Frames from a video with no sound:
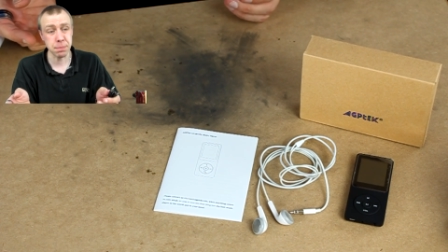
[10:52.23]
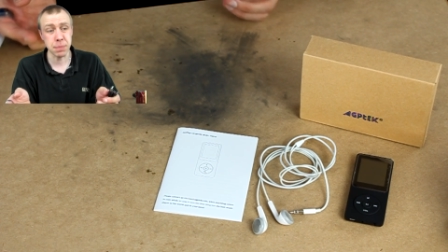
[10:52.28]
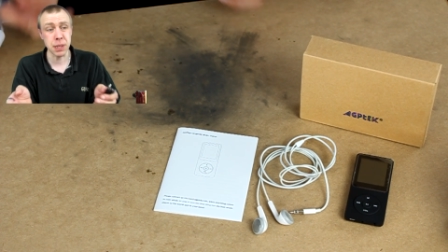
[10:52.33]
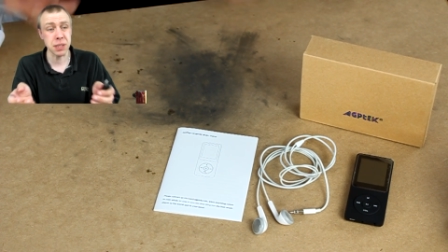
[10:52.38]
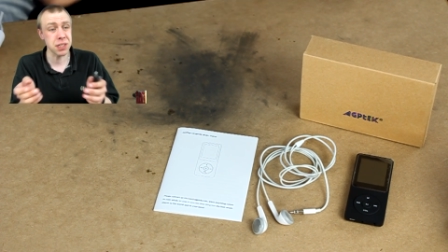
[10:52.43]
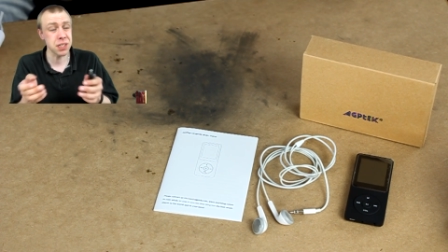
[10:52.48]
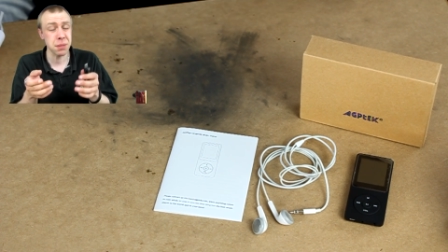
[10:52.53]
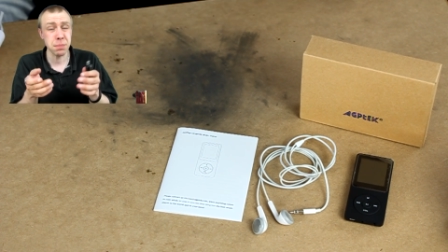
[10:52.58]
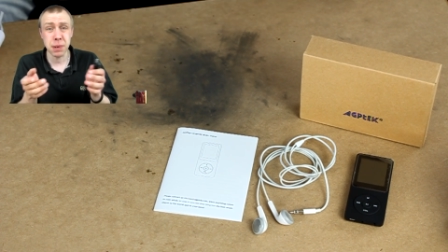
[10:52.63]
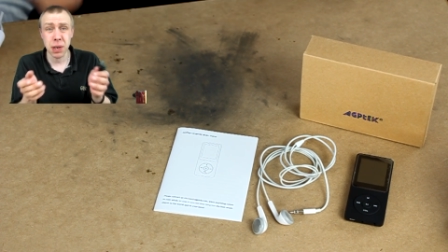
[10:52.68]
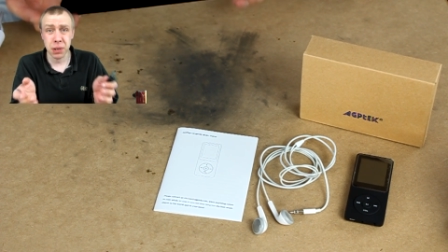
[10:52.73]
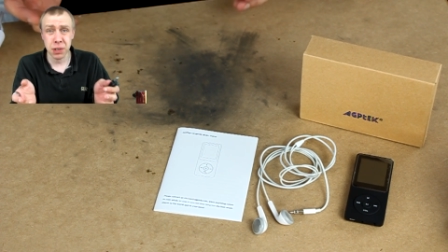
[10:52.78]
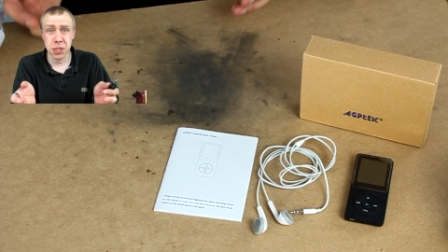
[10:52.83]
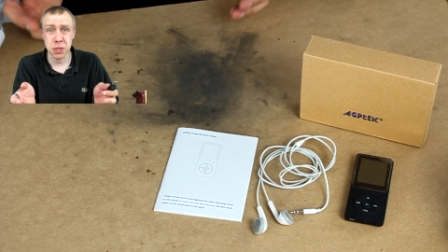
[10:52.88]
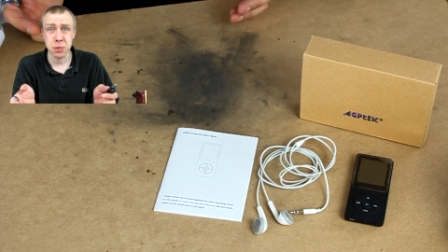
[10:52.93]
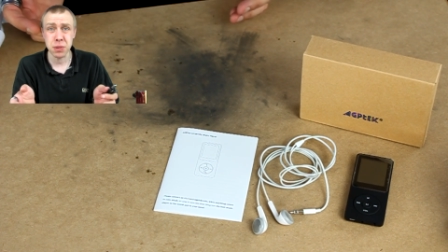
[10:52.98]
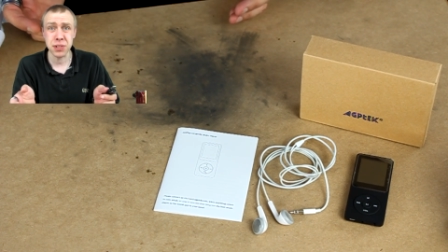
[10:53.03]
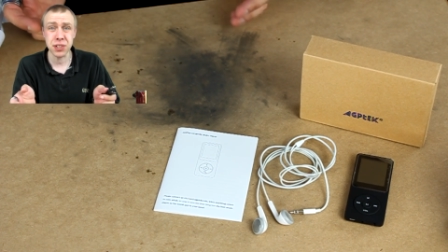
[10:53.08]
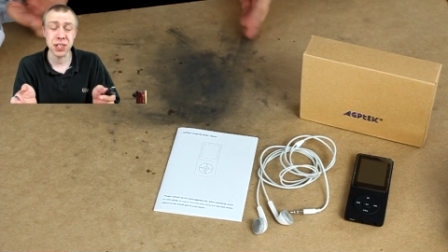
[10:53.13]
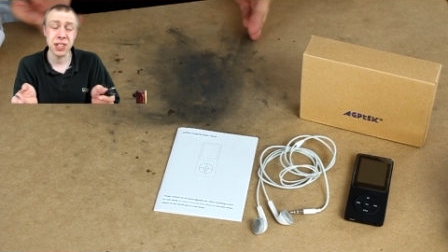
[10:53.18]
But to be
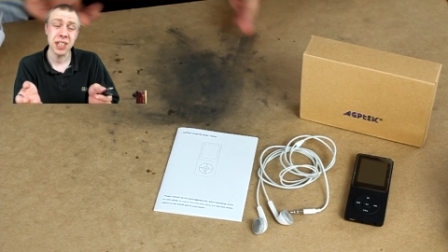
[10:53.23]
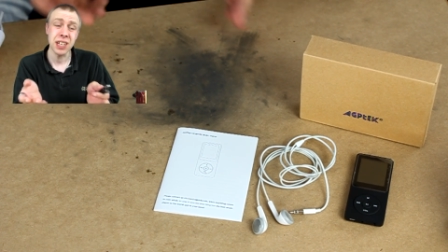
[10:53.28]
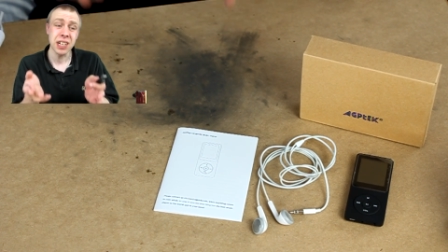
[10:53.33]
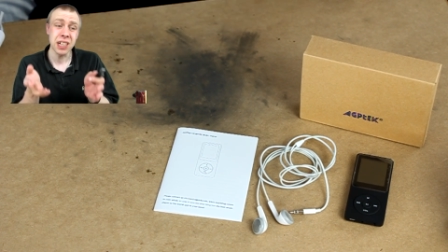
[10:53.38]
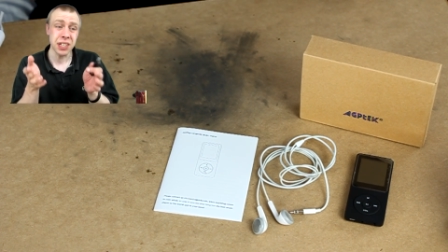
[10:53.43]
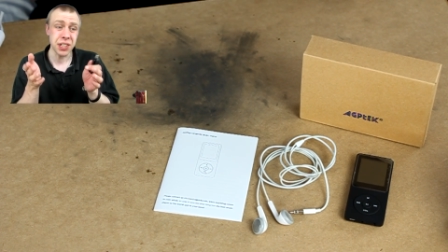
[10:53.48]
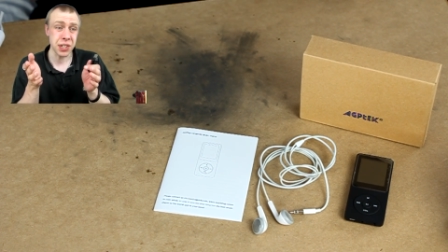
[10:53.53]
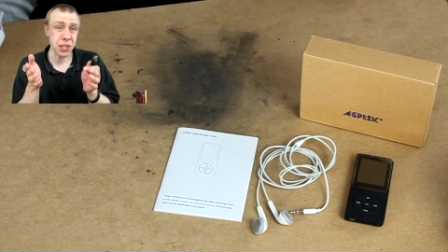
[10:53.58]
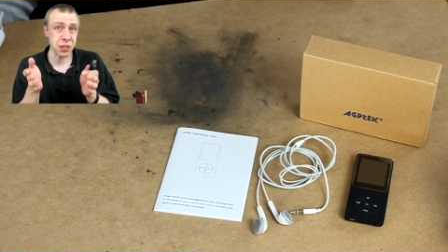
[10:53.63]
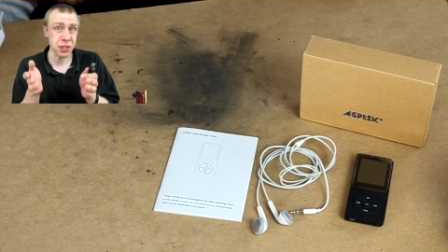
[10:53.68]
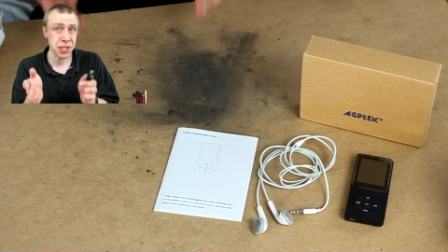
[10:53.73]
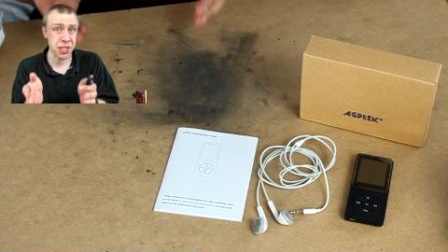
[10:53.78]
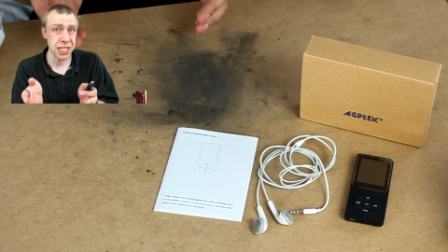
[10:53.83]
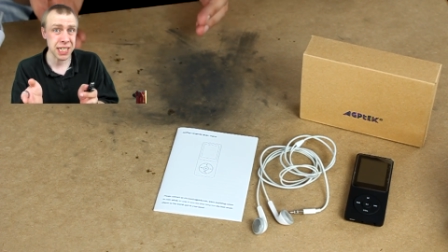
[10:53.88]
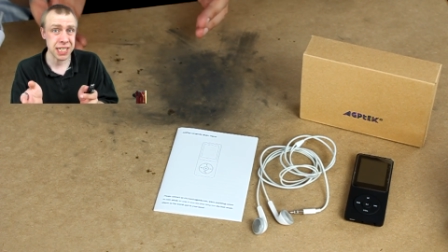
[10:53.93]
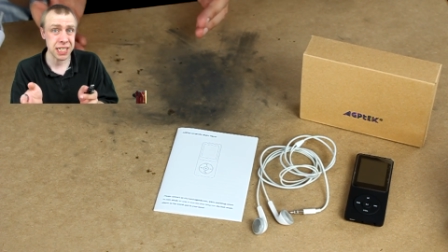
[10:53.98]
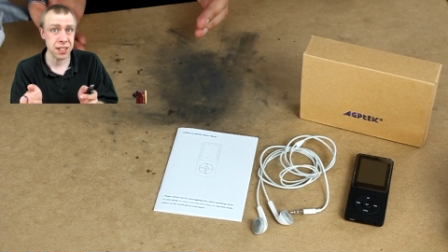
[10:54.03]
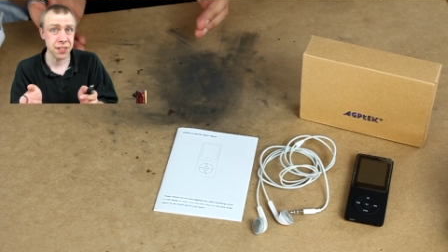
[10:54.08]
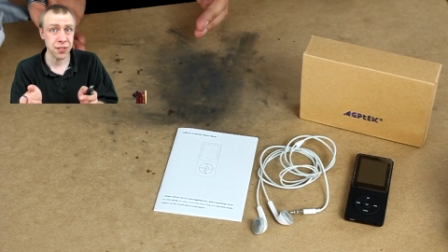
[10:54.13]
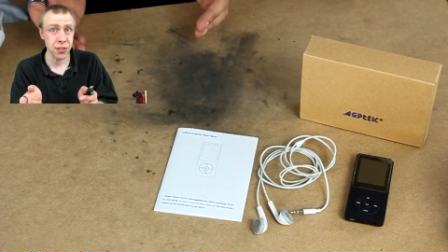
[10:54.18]
honest with you, you've got
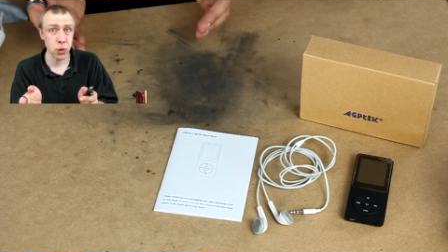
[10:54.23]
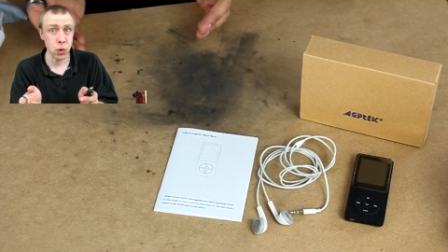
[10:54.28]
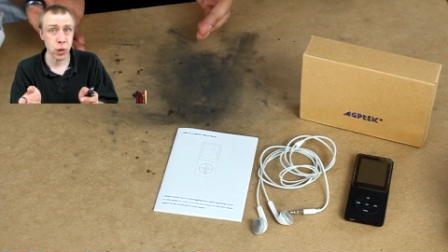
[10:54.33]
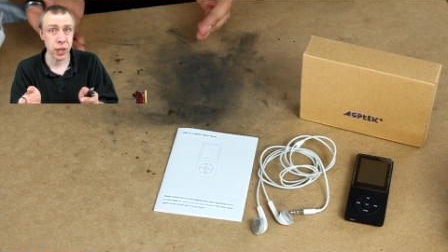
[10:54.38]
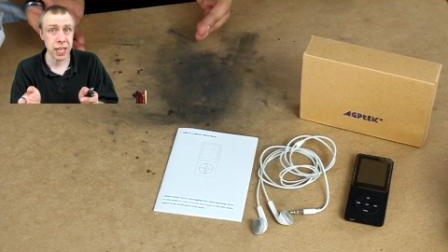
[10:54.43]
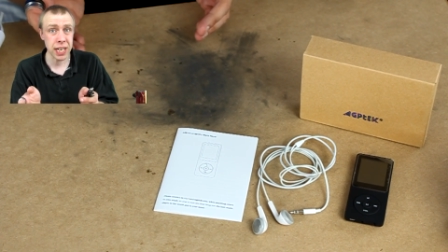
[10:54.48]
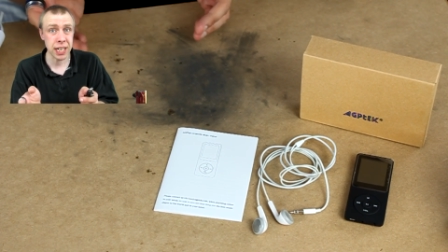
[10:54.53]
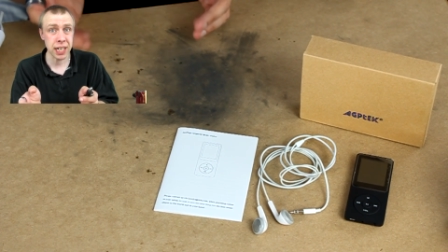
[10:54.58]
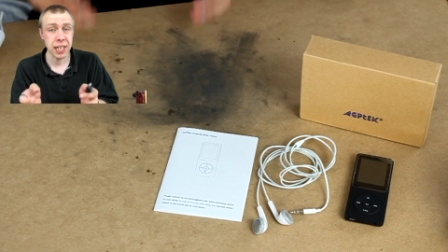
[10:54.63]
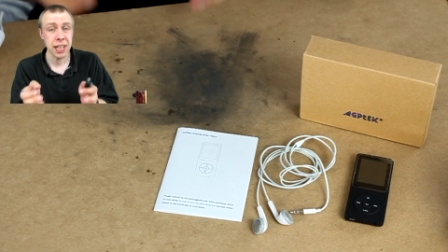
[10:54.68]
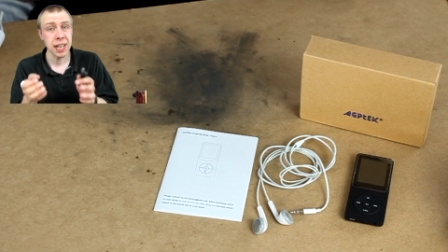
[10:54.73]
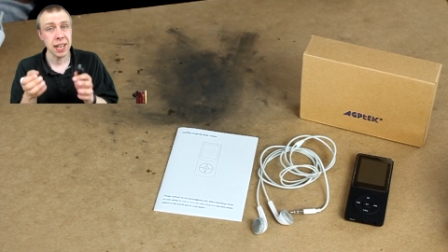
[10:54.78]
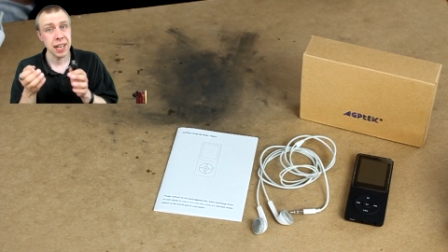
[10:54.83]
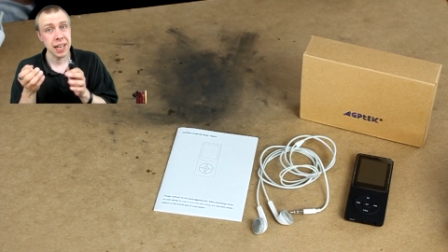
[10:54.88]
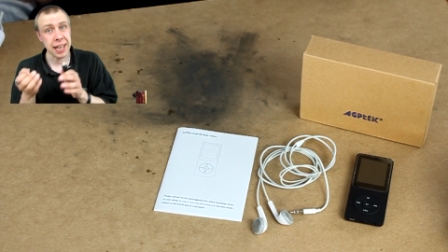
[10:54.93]
64 gig